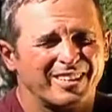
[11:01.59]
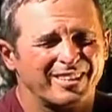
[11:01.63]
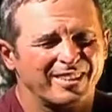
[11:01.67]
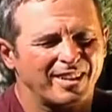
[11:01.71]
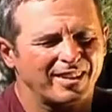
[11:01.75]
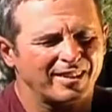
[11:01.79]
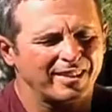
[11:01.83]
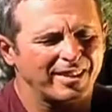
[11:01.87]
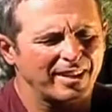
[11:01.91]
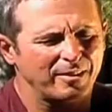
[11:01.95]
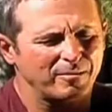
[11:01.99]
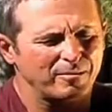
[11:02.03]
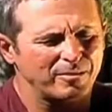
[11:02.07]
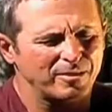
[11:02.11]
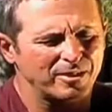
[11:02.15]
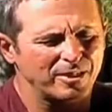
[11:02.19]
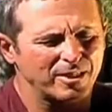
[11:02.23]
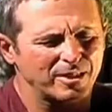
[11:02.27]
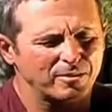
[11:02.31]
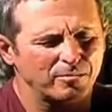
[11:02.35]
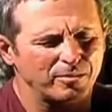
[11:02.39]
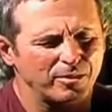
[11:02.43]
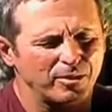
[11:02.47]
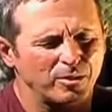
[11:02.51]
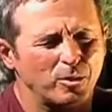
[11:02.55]
I thought that was
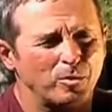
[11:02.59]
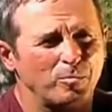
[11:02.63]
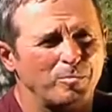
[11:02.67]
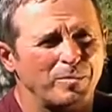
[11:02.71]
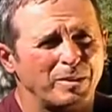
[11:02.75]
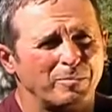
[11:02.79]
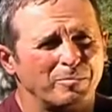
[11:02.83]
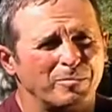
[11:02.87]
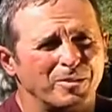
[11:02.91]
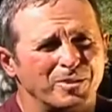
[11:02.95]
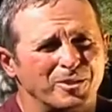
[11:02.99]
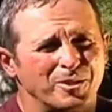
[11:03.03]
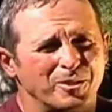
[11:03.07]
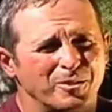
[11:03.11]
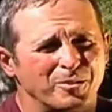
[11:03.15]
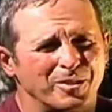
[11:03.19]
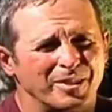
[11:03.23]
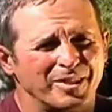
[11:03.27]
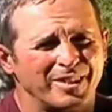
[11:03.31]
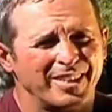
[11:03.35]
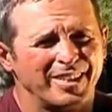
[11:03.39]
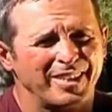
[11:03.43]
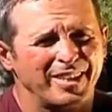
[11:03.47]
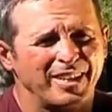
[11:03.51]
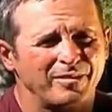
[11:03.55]
just what old people do,
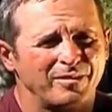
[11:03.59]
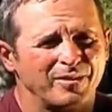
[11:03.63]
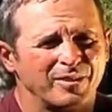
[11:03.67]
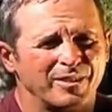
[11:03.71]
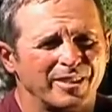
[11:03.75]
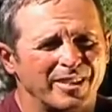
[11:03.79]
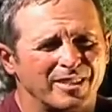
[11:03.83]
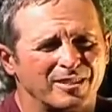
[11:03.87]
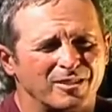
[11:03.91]
and they never